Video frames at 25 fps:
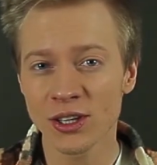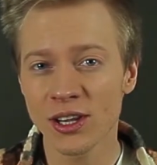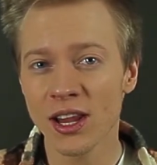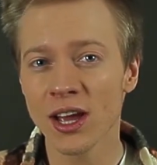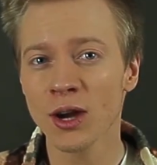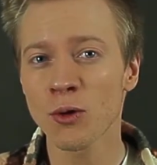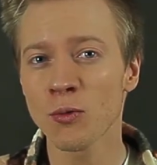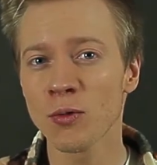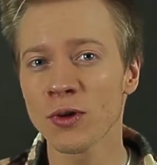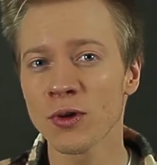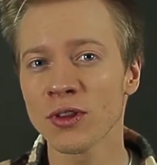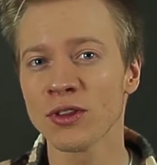
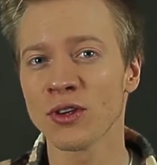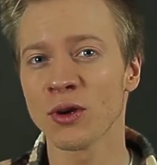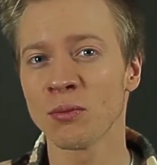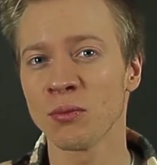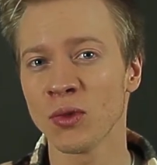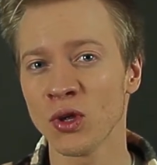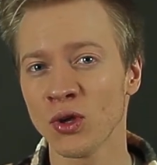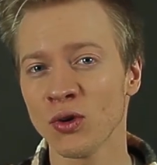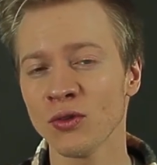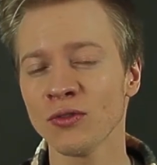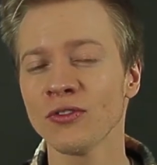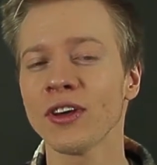luck with your
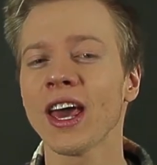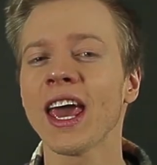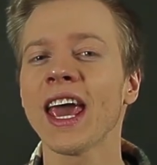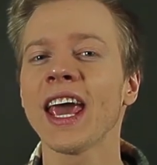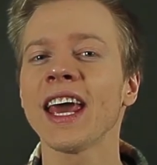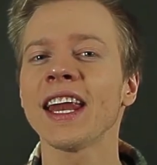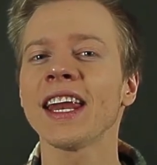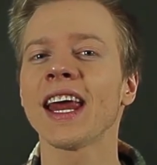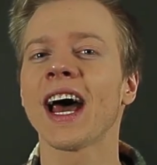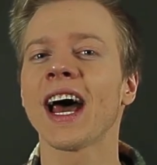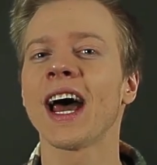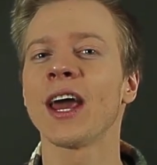move,
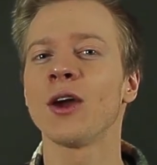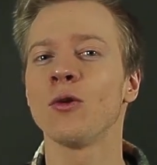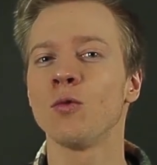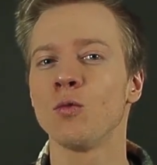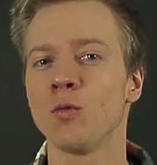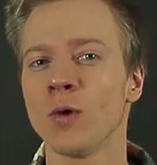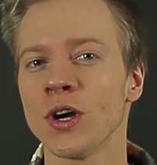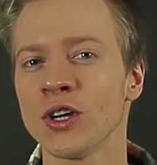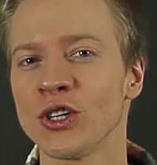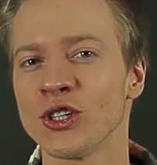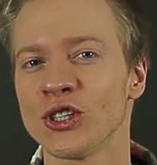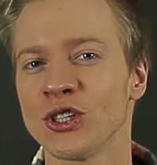and I
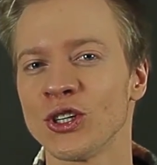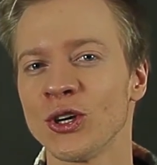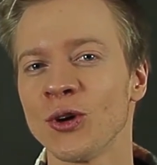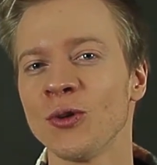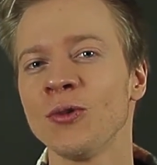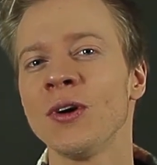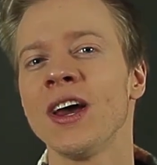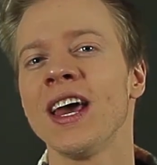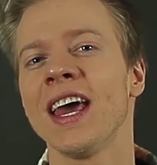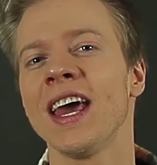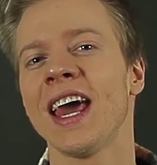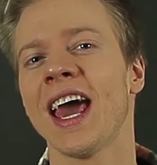wish
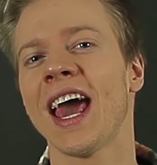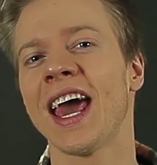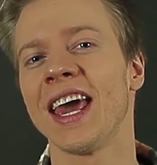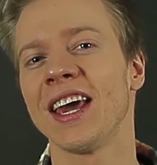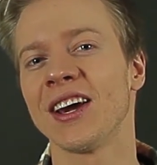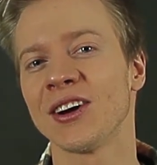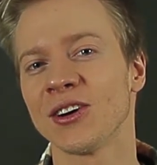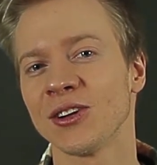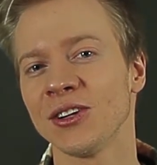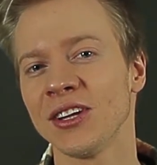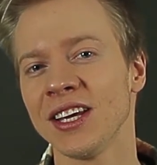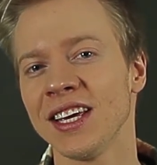you a
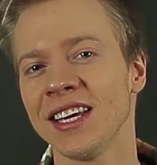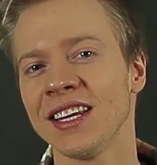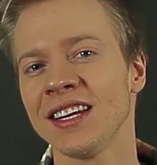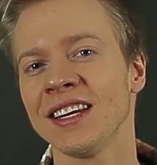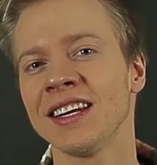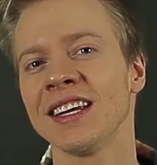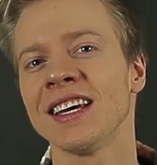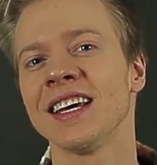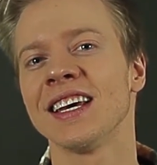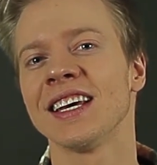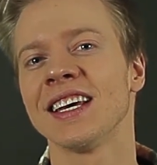clean,